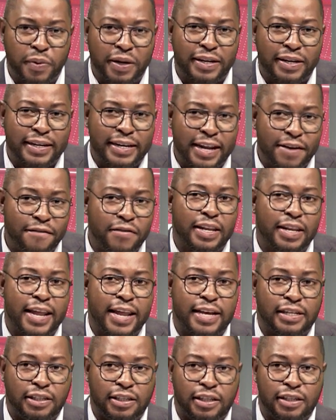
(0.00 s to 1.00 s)
But
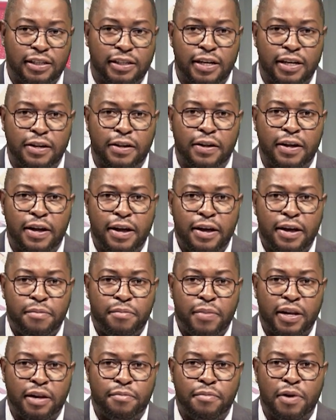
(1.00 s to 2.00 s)
nevertheless, she still
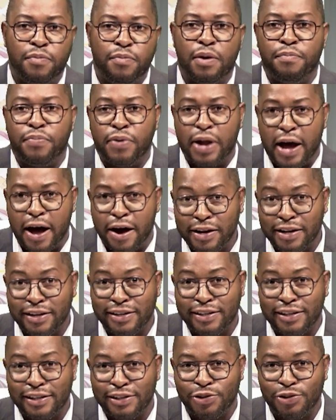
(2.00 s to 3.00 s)
made Namibia proud,
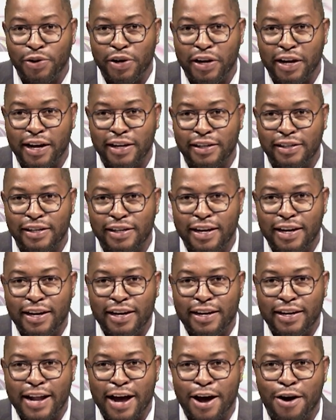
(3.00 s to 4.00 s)
and she's joining us
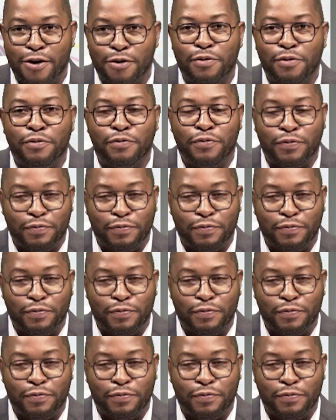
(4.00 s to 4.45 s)
now